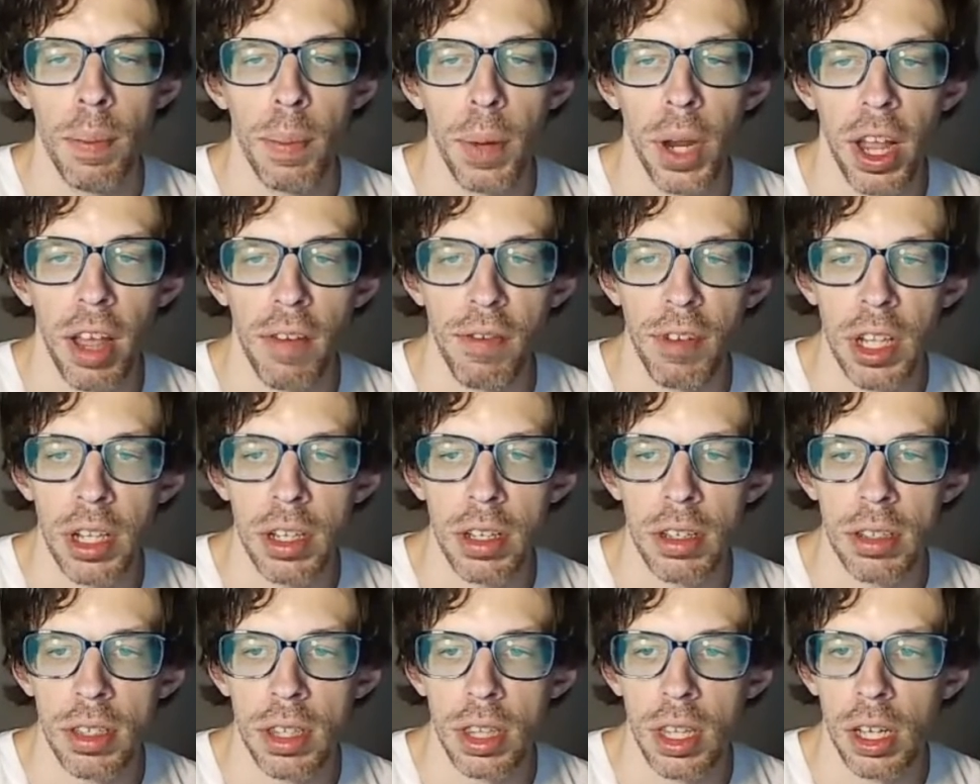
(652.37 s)
But
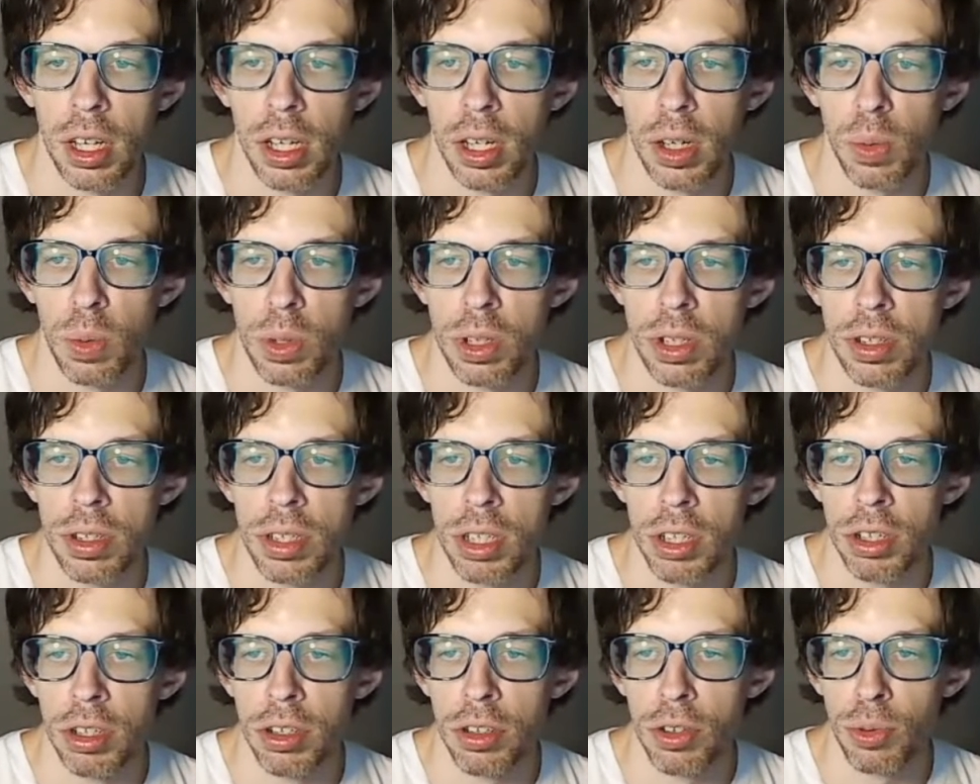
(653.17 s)
having this thug with
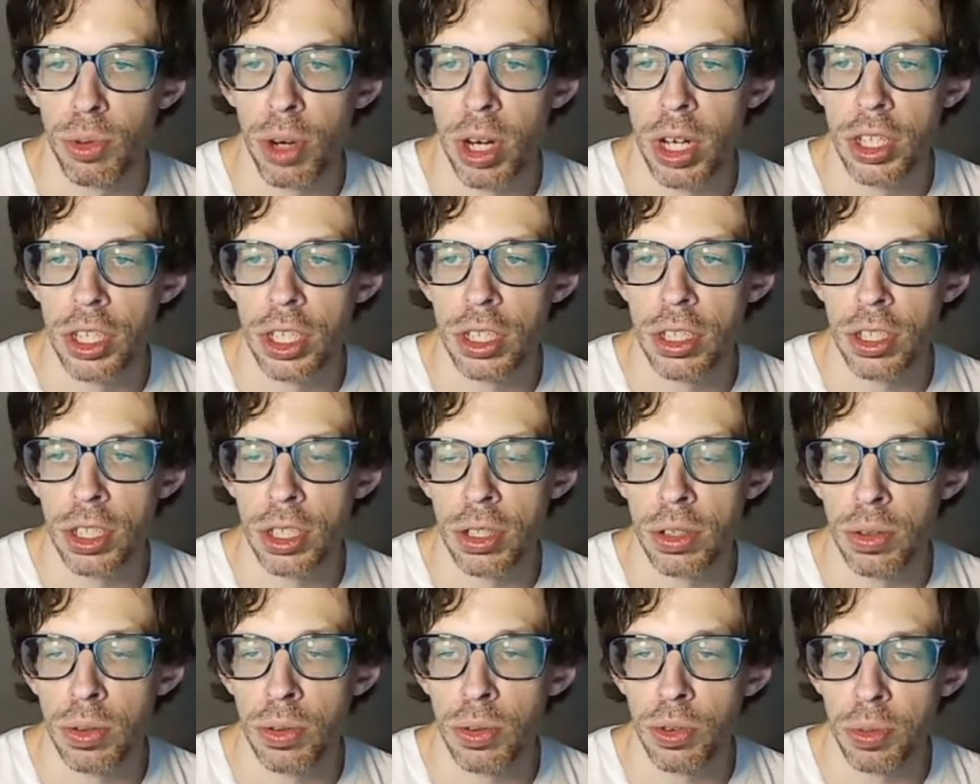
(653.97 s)
serious rage
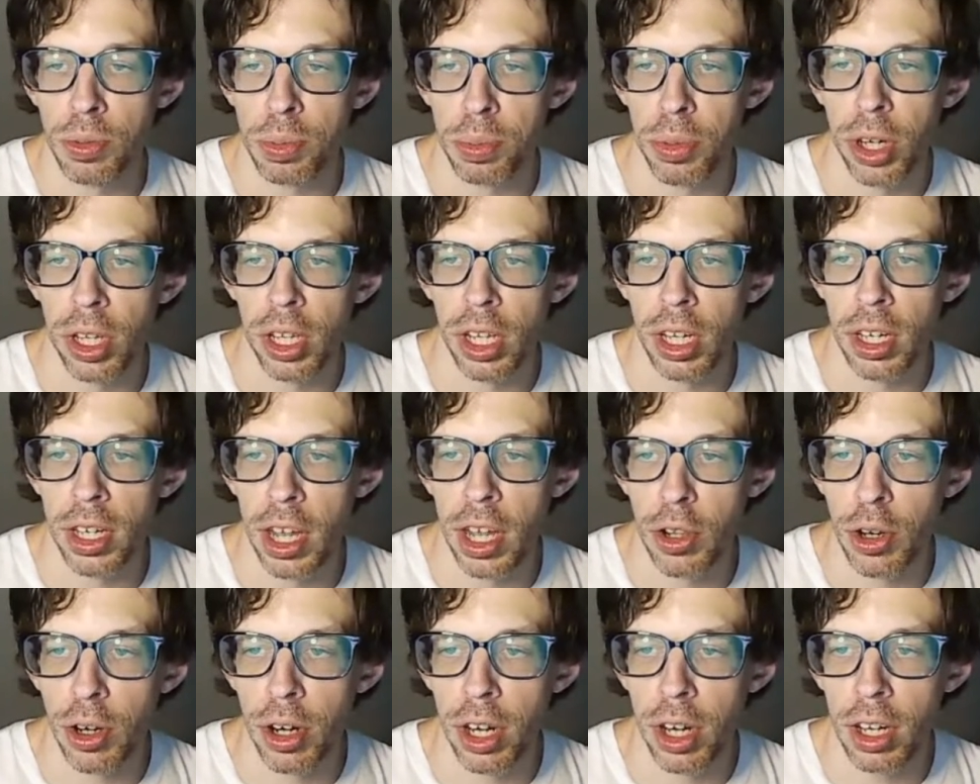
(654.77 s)
issues breathing
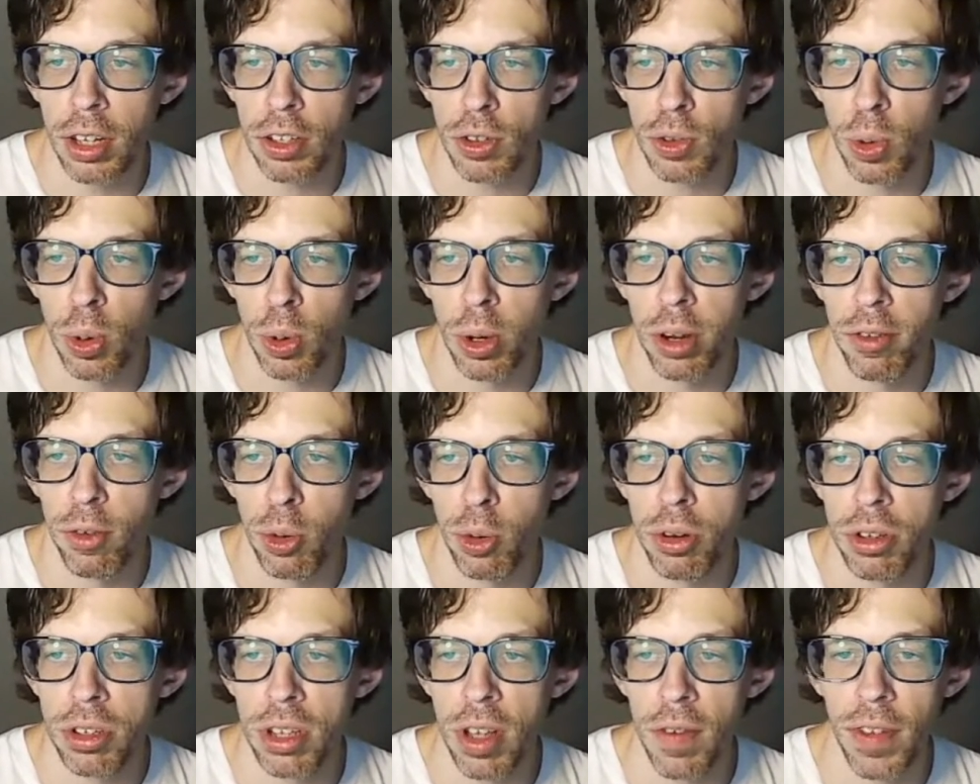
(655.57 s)
down their necks
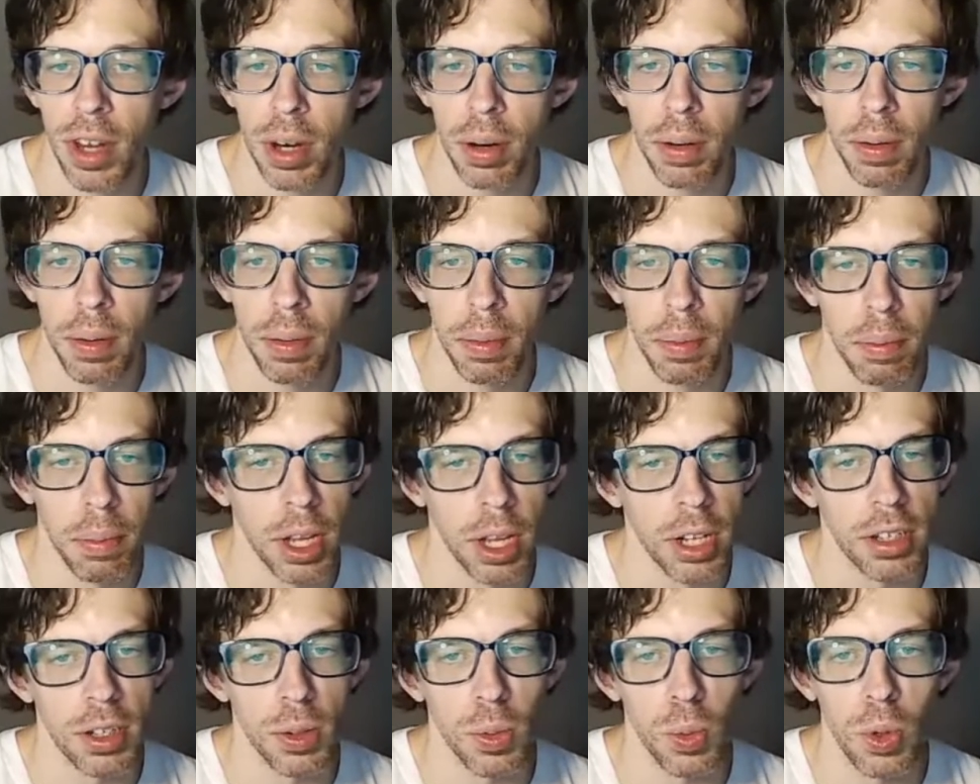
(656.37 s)
24/7
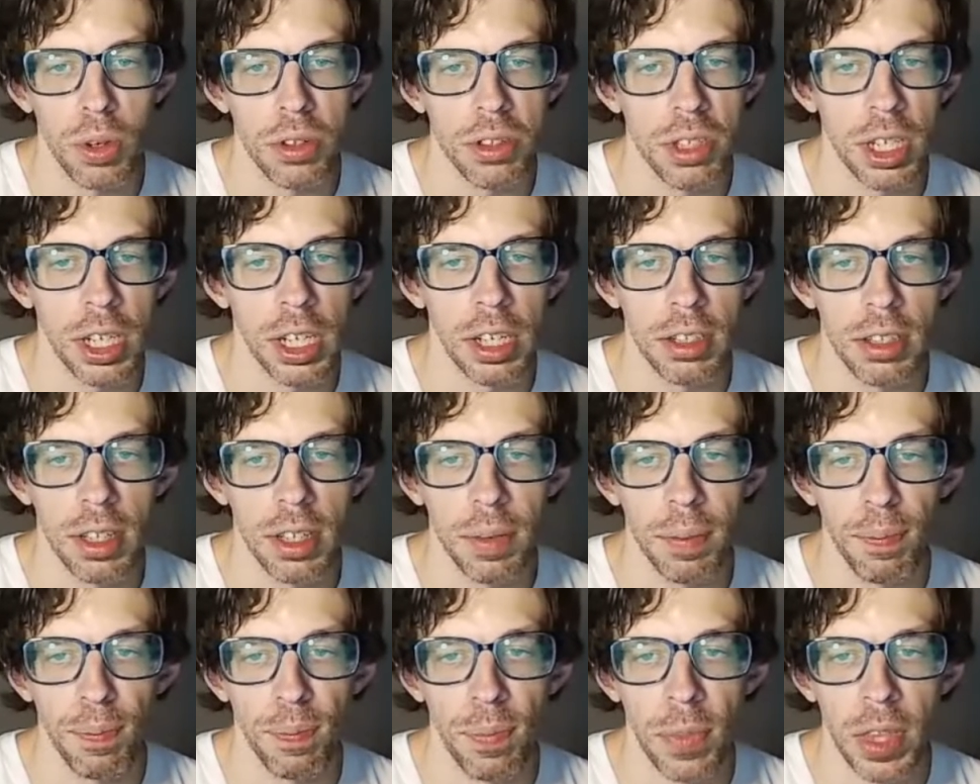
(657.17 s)
meant it wasn't
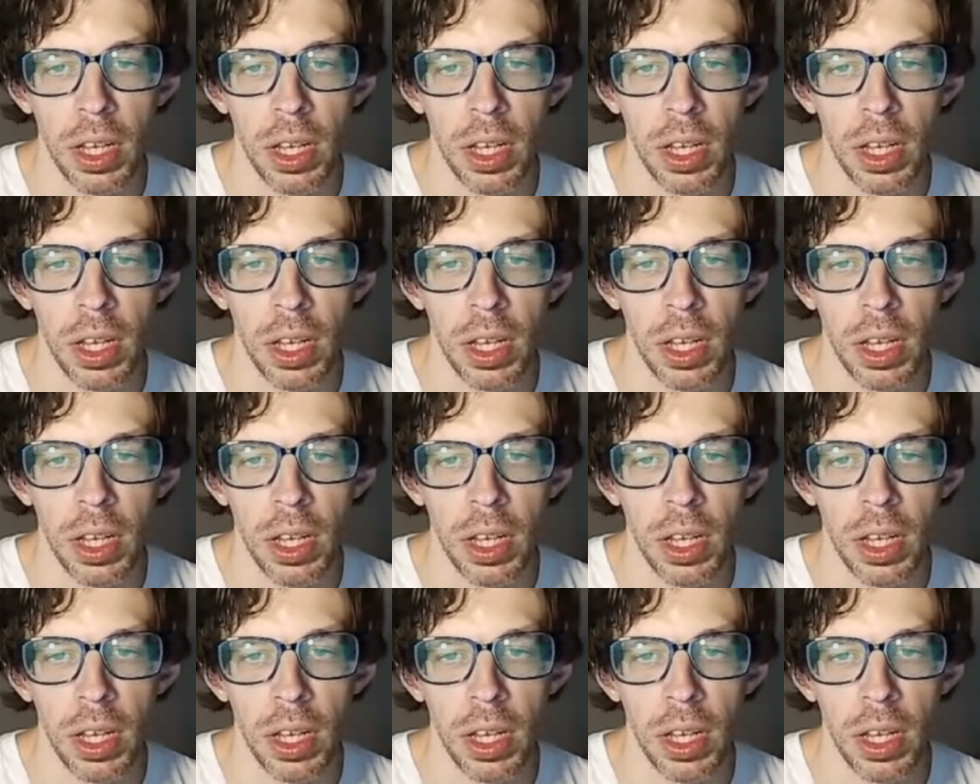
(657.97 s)
easy.